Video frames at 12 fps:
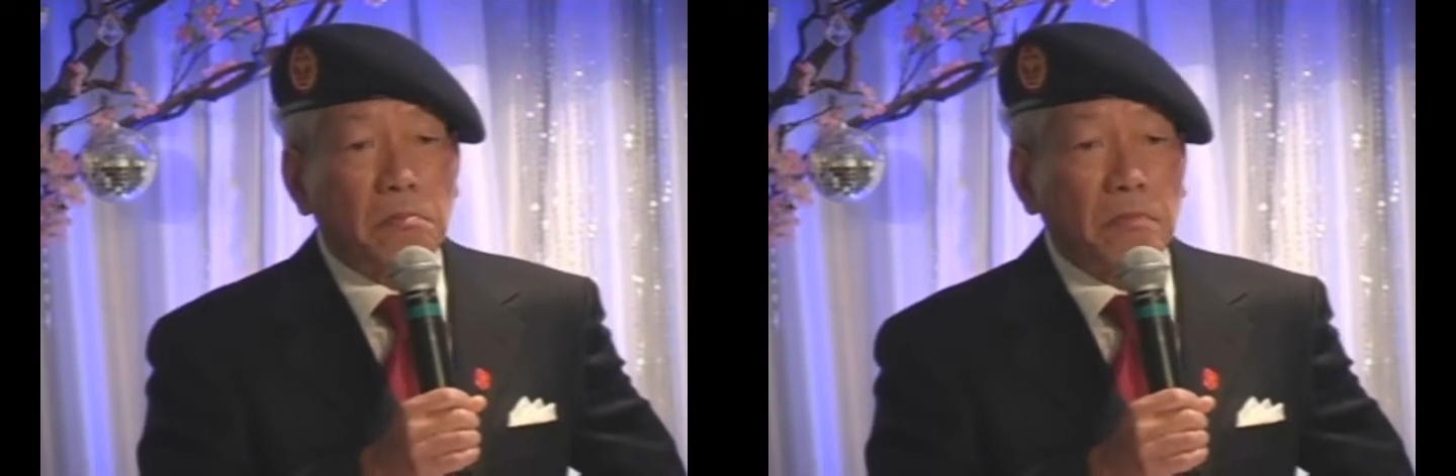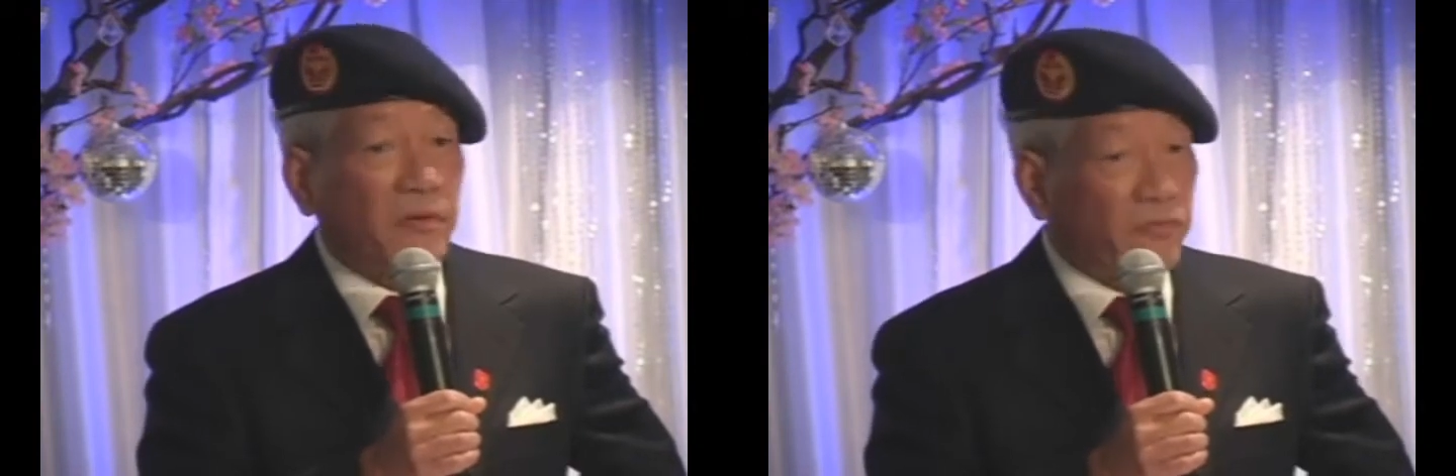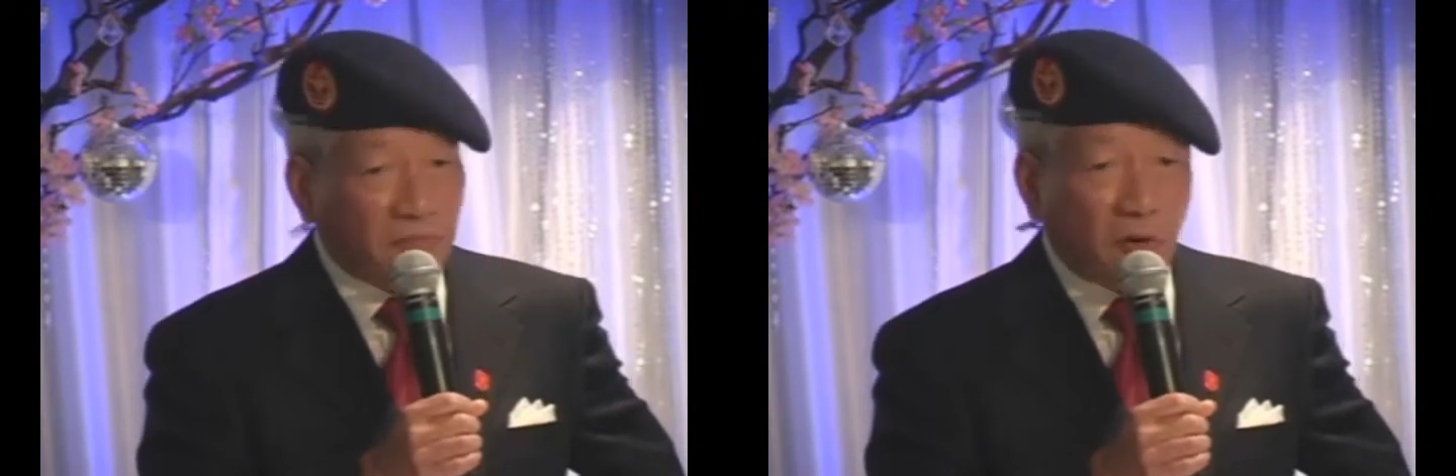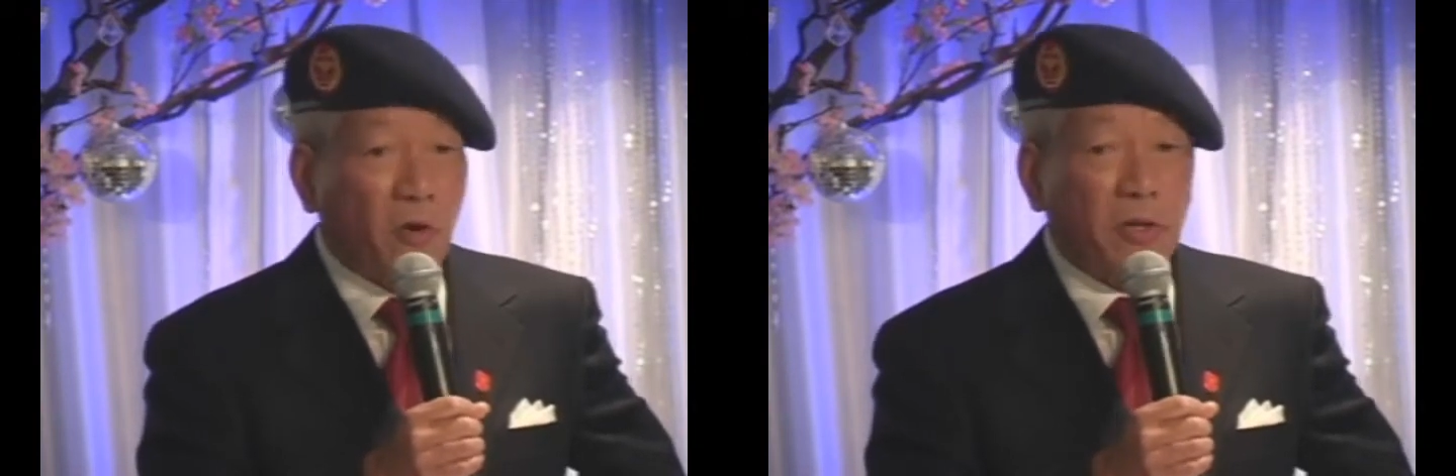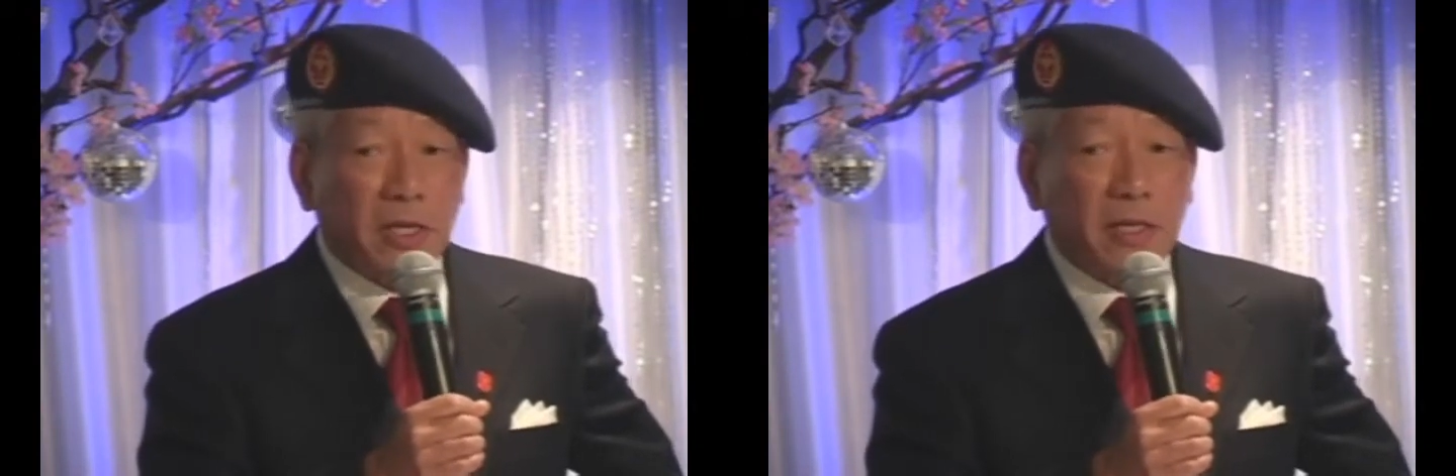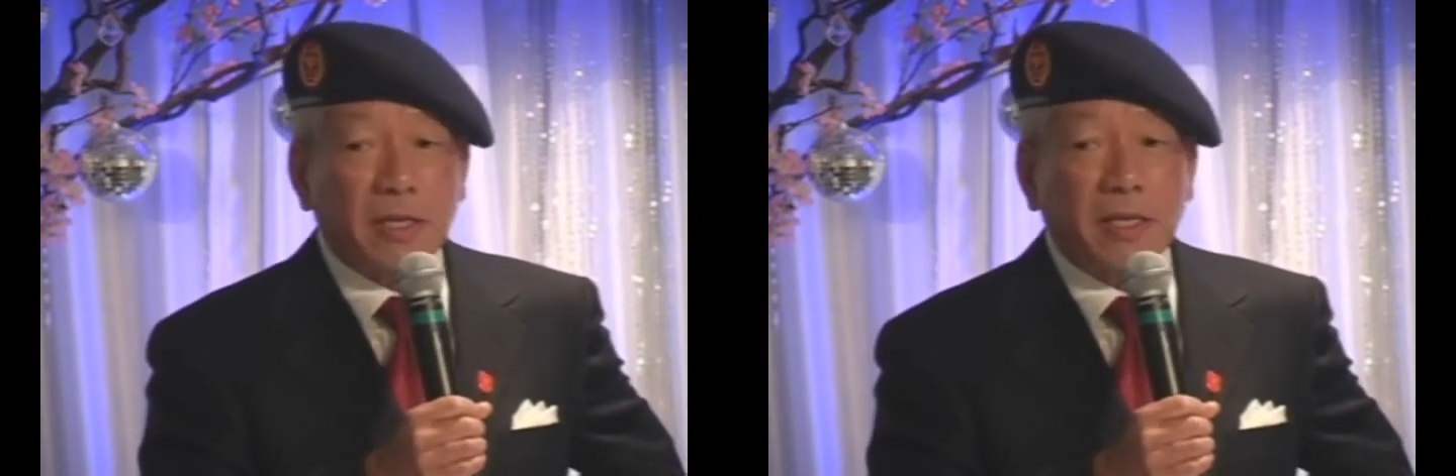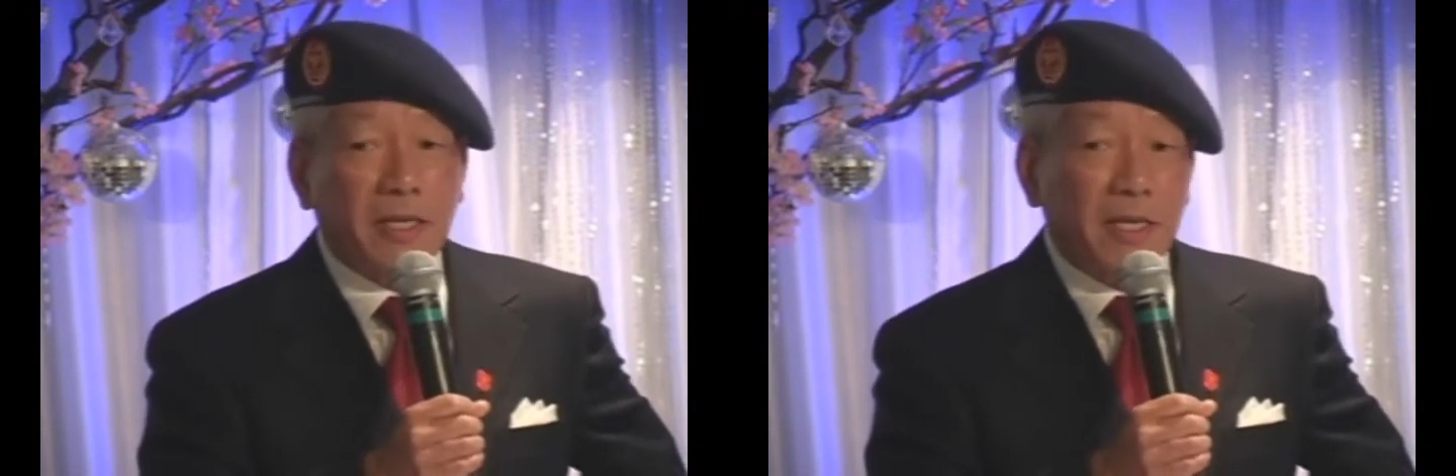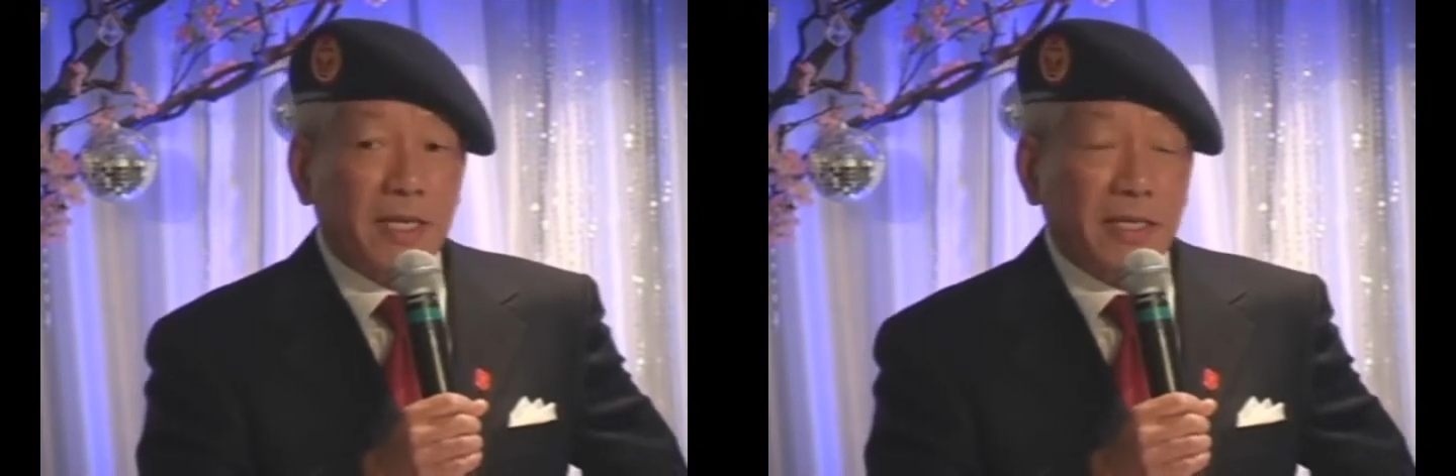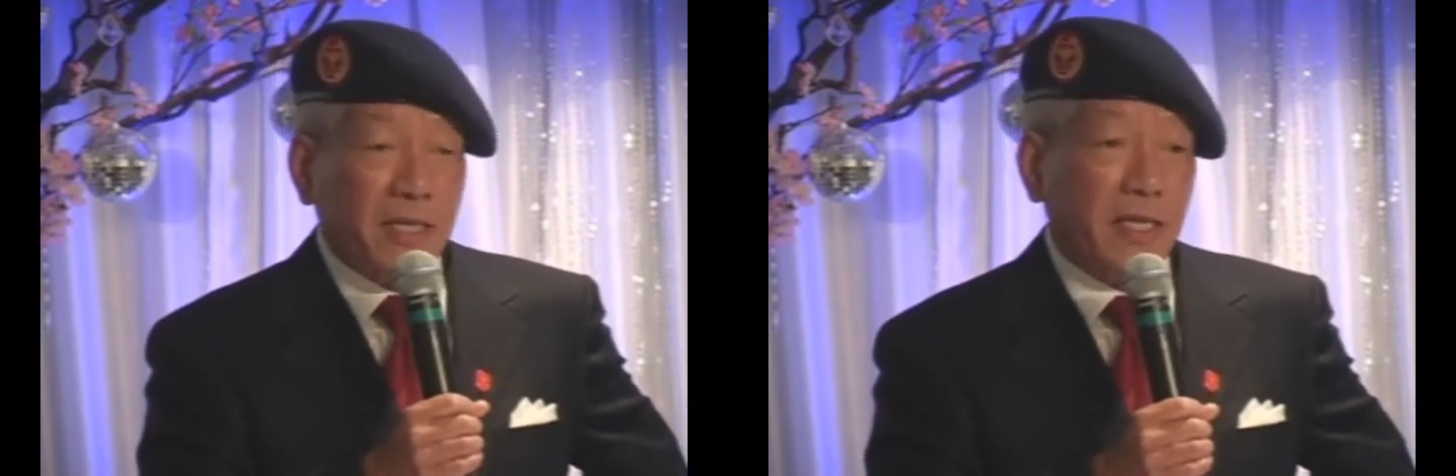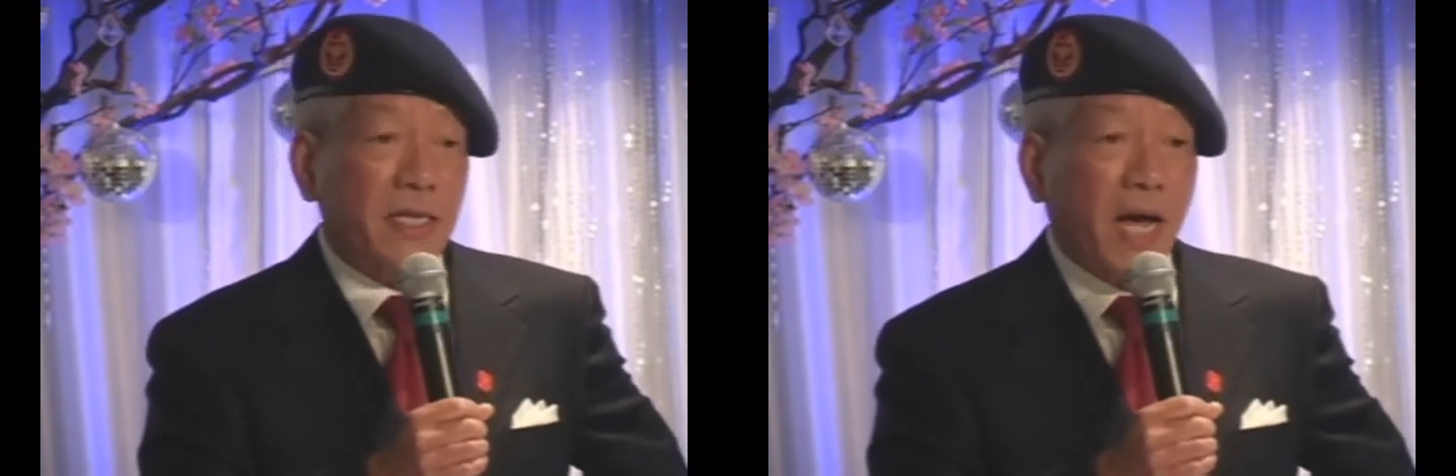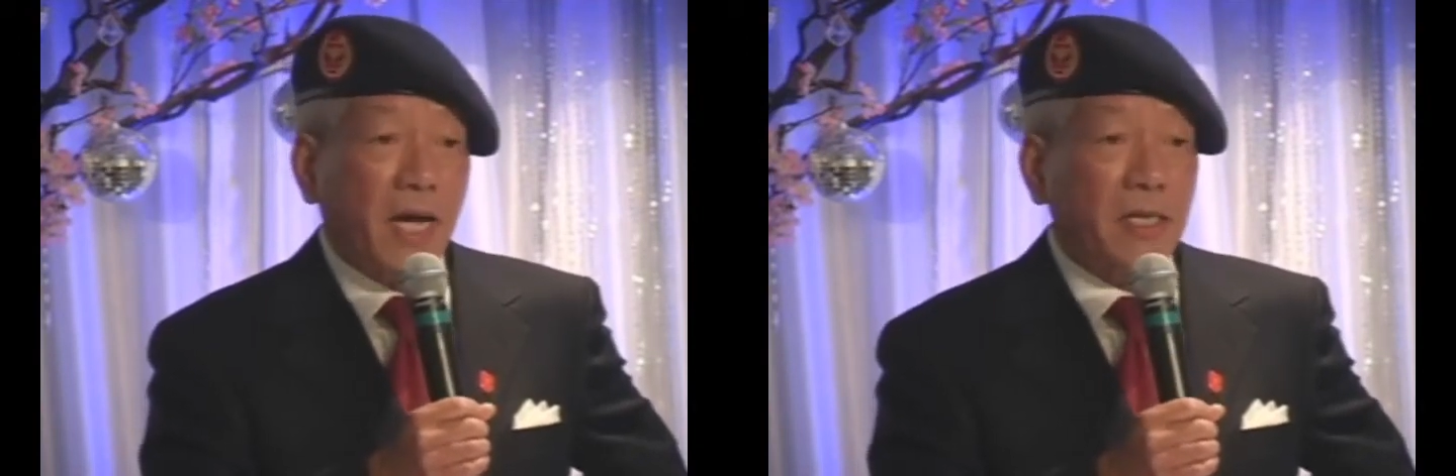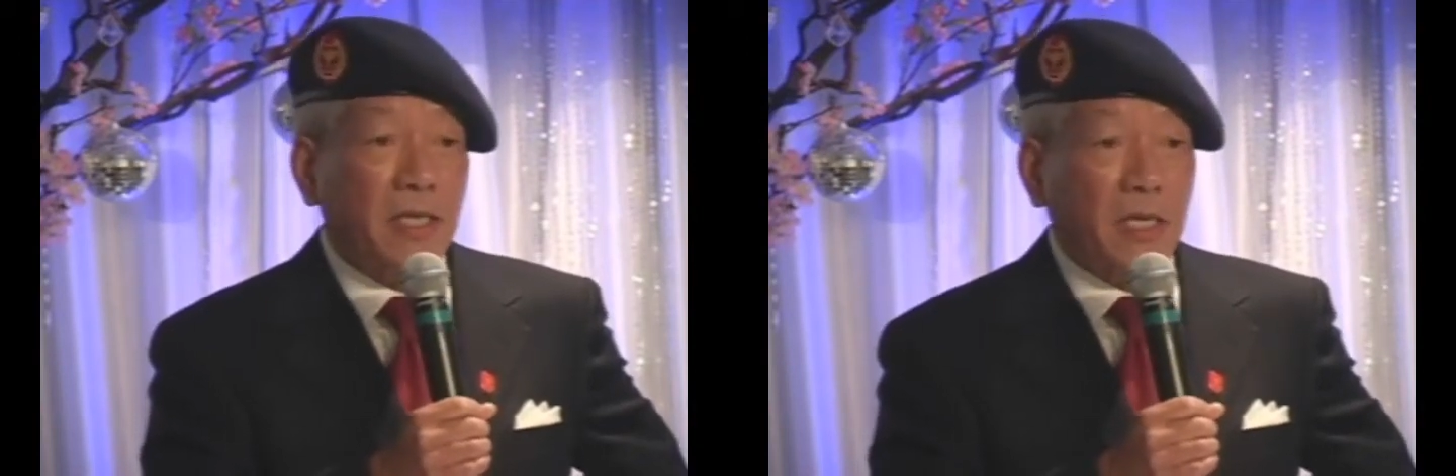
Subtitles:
before they died,